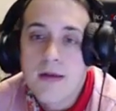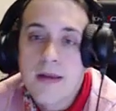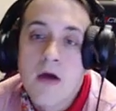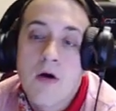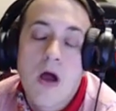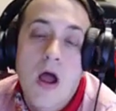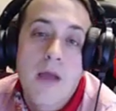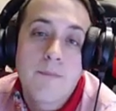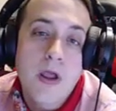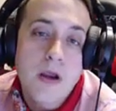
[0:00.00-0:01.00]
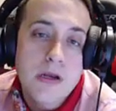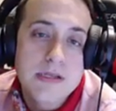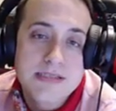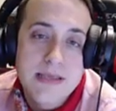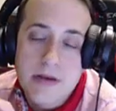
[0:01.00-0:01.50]
Now, I'm not
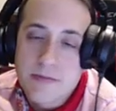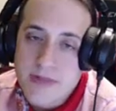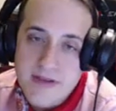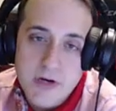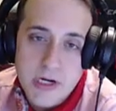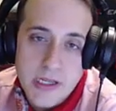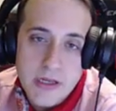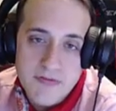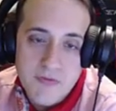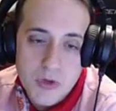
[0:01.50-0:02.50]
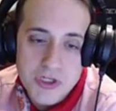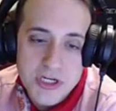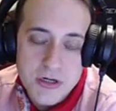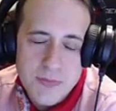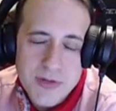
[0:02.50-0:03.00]
going to say that I'm never going to get a
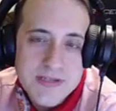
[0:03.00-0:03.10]
Forge here,